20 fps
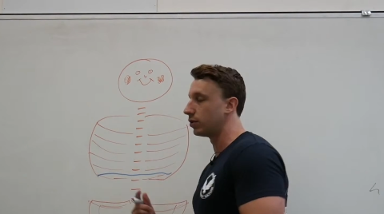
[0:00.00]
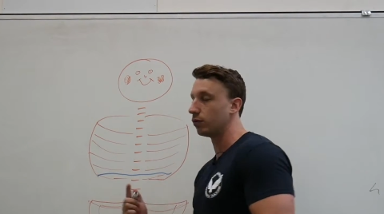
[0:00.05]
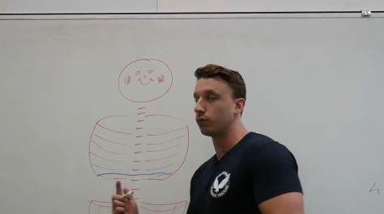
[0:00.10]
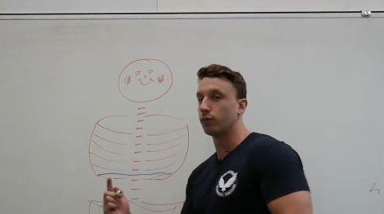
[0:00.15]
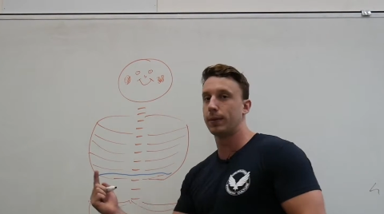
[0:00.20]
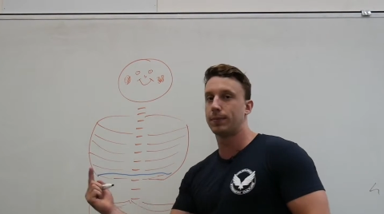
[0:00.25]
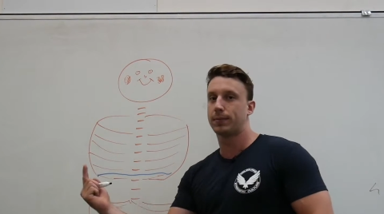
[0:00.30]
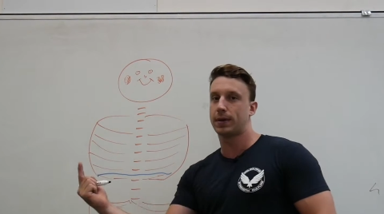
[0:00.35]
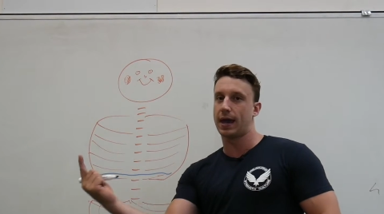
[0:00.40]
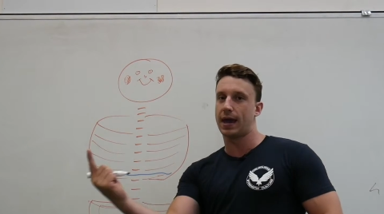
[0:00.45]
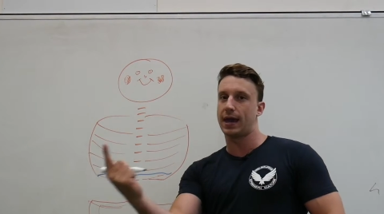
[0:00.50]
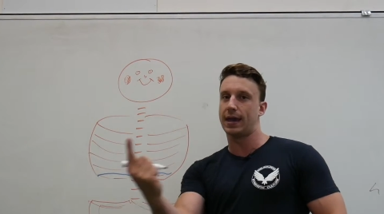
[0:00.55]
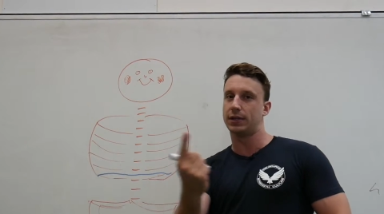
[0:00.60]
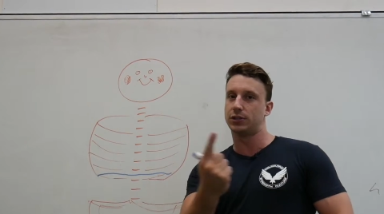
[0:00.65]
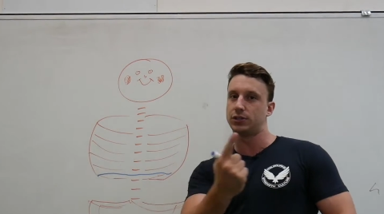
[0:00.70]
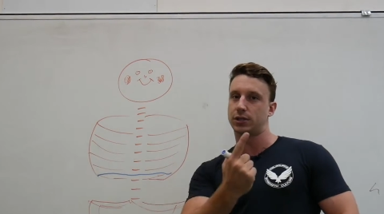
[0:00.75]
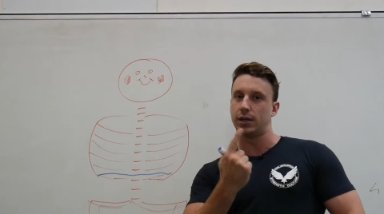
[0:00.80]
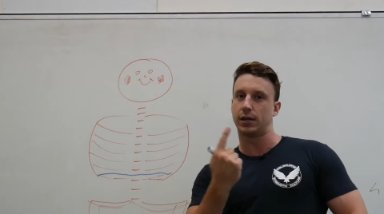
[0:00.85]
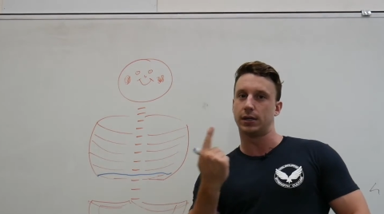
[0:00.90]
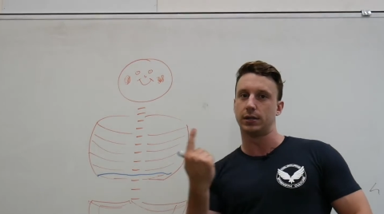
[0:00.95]
the rib
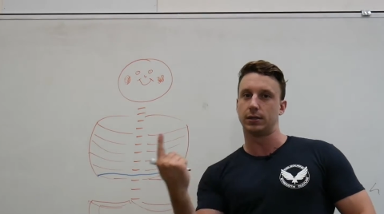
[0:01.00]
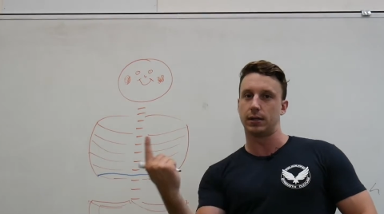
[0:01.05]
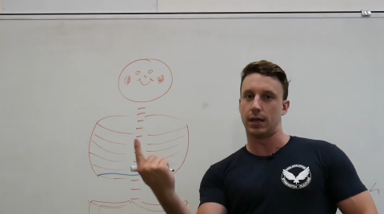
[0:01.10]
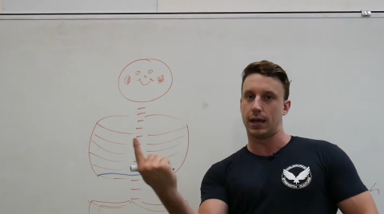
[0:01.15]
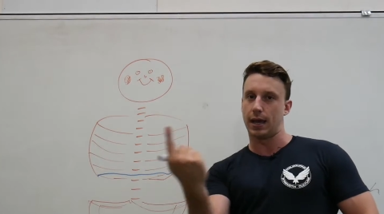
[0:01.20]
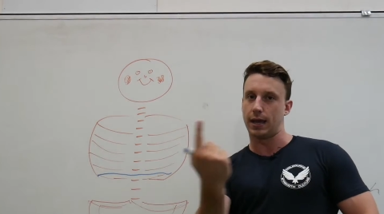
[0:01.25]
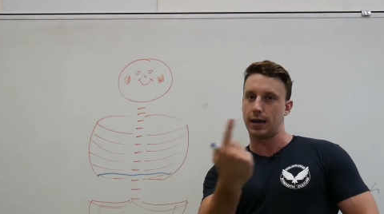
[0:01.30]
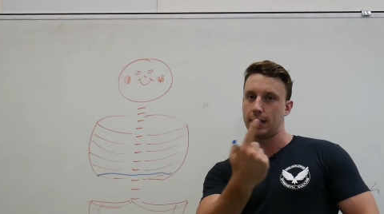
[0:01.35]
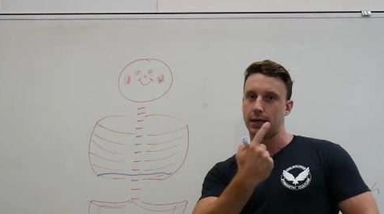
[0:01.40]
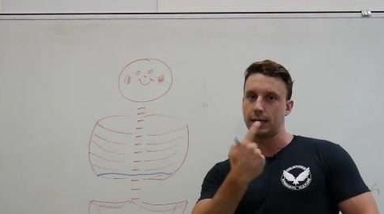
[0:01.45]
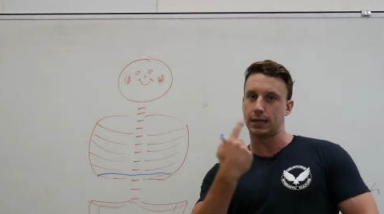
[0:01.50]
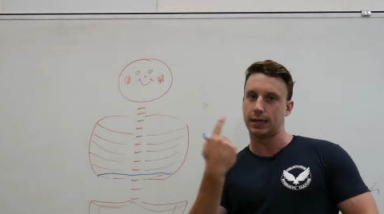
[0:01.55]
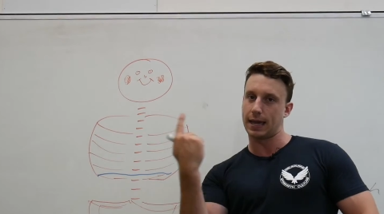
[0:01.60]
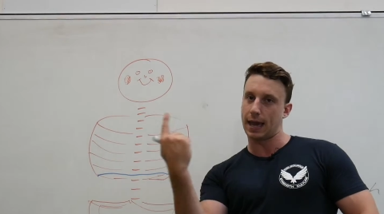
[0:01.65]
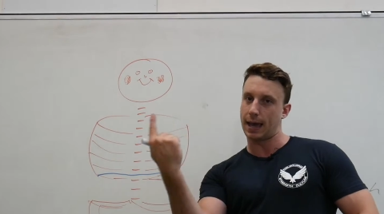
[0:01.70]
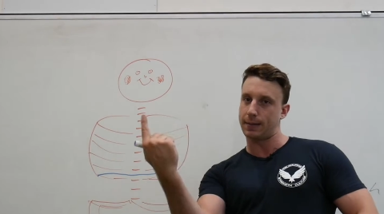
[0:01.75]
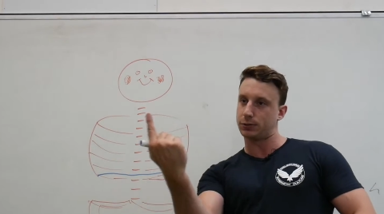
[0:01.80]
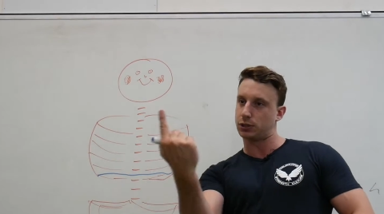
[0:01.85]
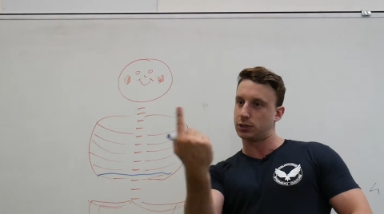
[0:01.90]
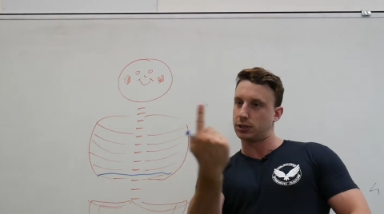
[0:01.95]
cage and it
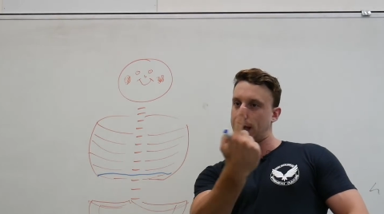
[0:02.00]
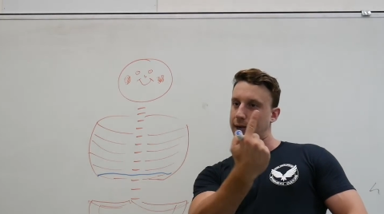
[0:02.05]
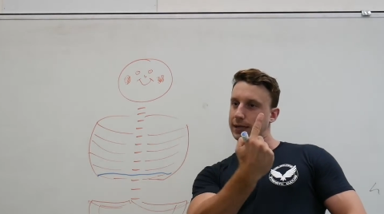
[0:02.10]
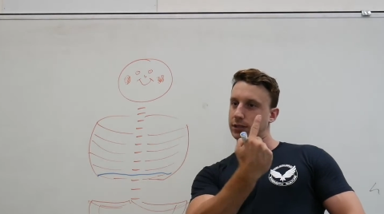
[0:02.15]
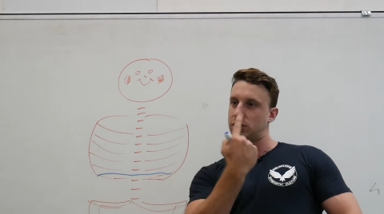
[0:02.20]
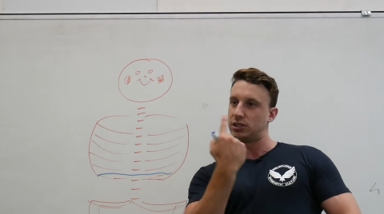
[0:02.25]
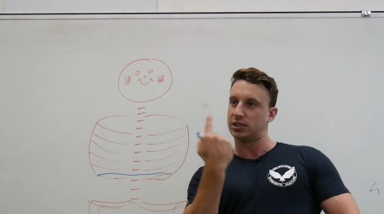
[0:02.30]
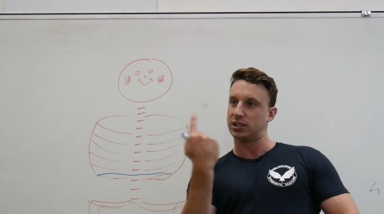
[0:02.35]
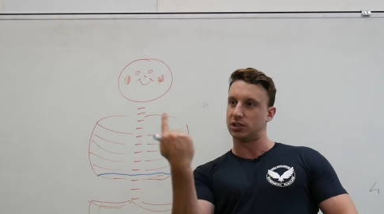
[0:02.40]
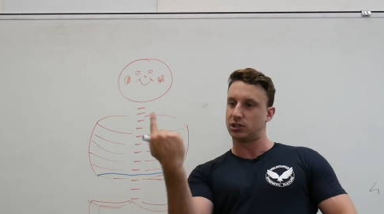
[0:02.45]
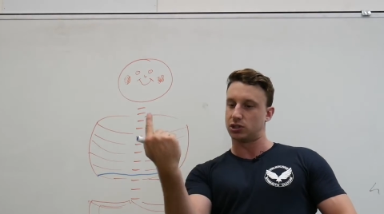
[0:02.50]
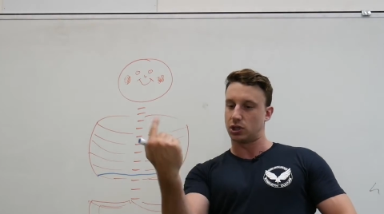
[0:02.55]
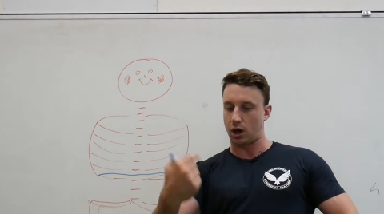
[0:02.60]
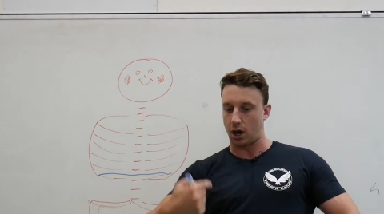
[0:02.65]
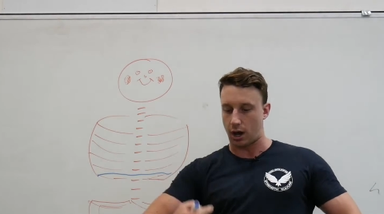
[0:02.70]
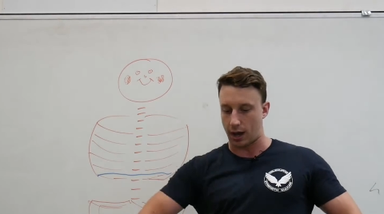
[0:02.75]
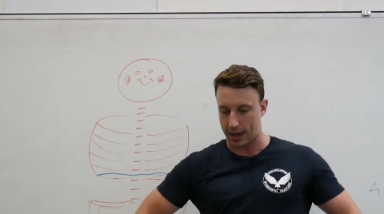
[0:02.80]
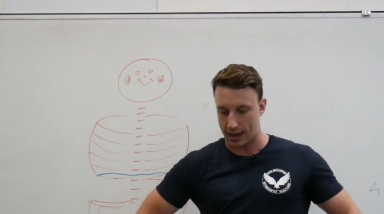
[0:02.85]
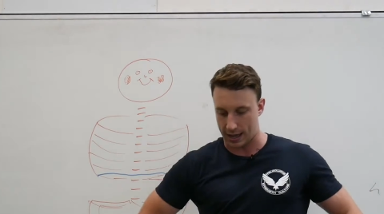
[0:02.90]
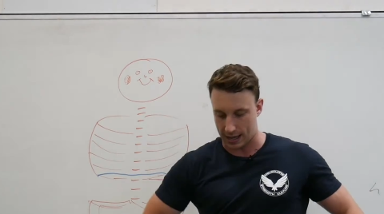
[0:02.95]
encapsulates the
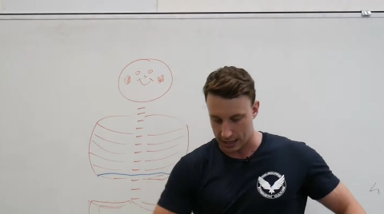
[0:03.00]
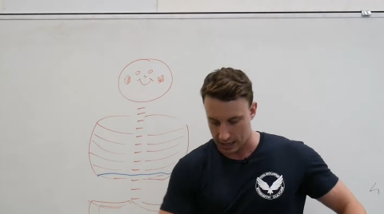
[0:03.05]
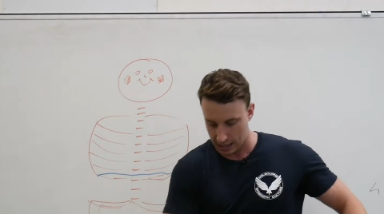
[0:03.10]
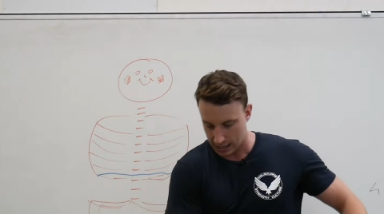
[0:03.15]
entire